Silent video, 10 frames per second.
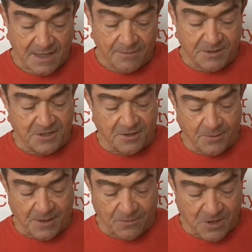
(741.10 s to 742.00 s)
But you know
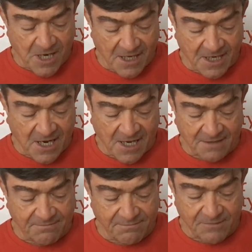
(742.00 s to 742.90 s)
what? We're not
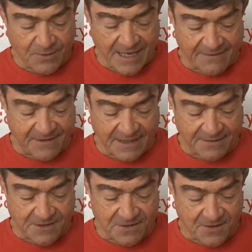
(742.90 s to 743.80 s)
God. We have to
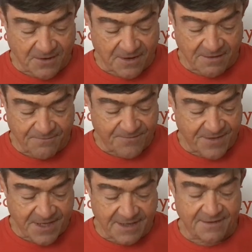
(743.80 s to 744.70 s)
get this through our
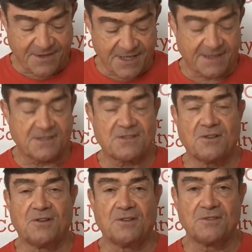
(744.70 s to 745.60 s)
thick
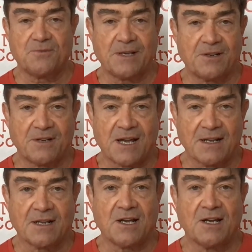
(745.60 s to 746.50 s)
skulls. We are
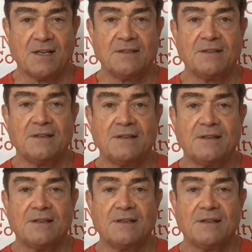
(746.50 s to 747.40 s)
not God.
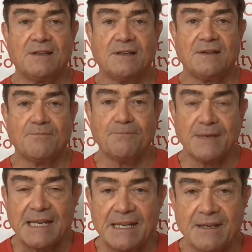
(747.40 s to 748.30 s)

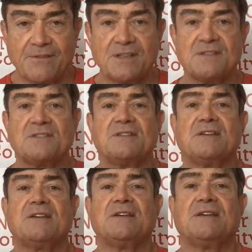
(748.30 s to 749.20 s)
Many of us
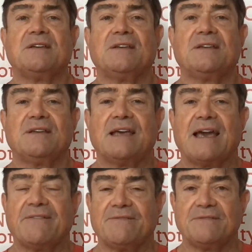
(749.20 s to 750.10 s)

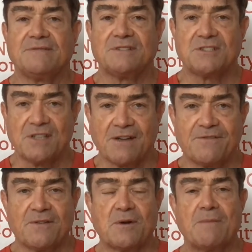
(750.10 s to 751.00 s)
have
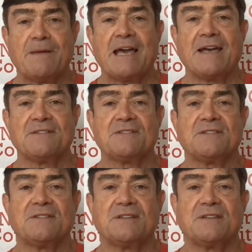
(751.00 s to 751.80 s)
stuff from our past